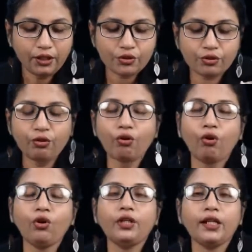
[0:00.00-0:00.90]
So
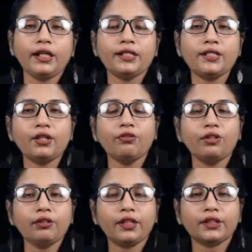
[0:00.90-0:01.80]
all the
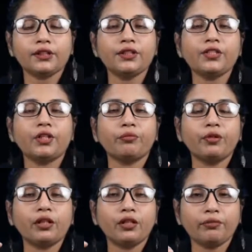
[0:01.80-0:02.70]
executive actions of
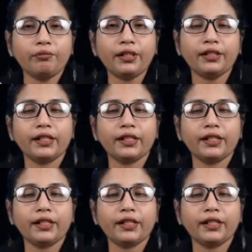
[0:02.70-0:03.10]
the government,